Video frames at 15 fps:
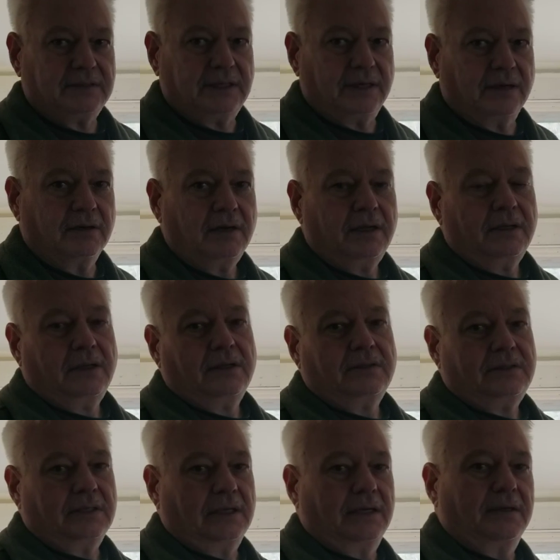there
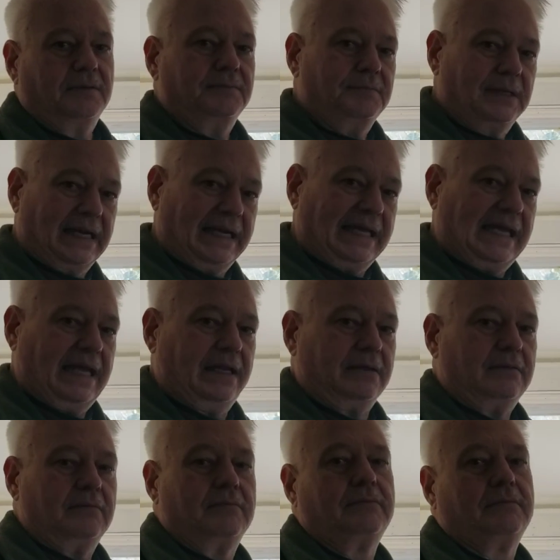to,
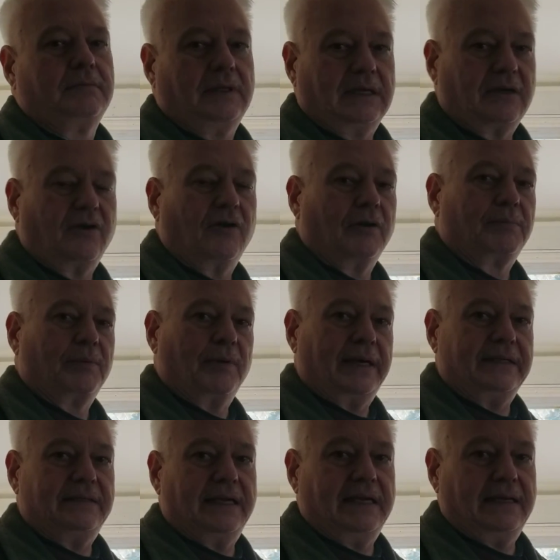again,
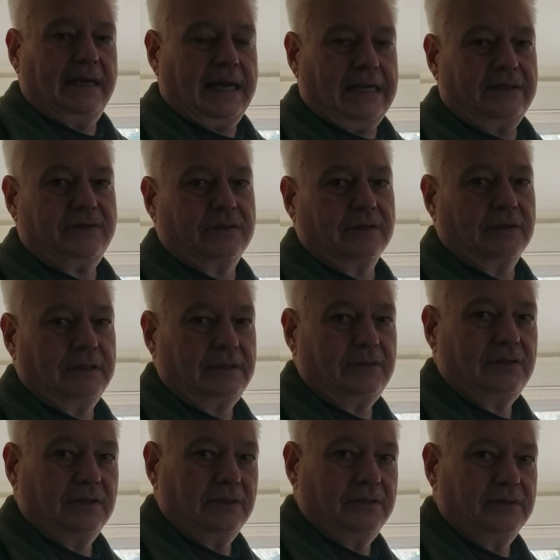incorporate that nature
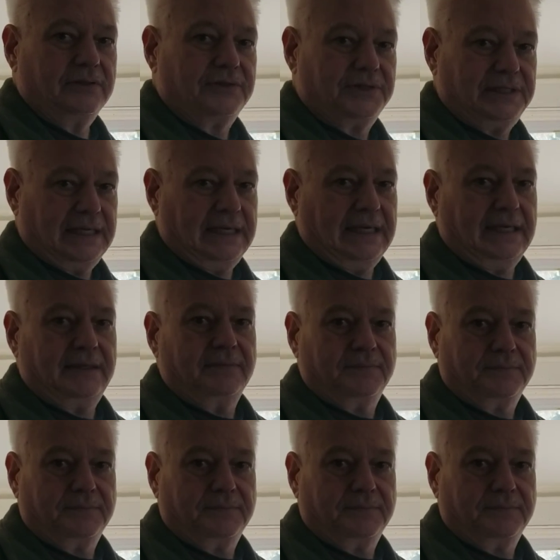into their stay.